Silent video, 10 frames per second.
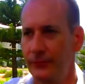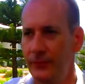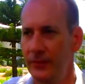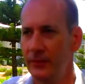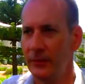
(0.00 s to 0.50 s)

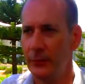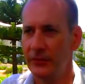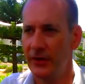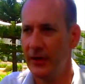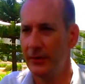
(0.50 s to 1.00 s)
So we'll
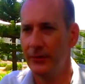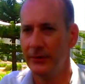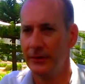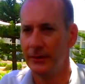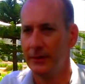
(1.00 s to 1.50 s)
turn over
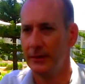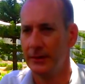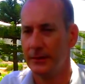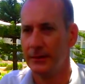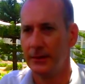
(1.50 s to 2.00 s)

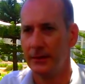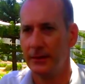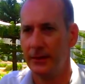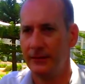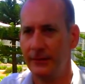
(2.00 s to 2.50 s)

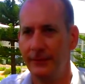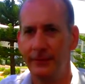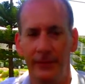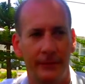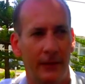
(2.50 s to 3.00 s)
close to
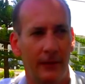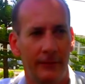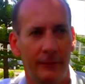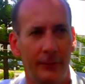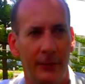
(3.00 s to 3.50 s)
55
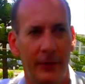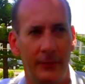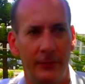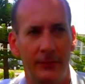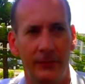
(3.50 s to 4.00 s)

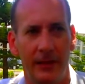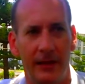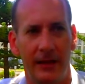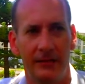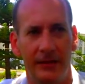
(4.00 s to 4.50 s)
people in
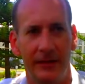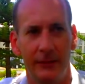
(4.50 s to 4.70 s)
that sitting.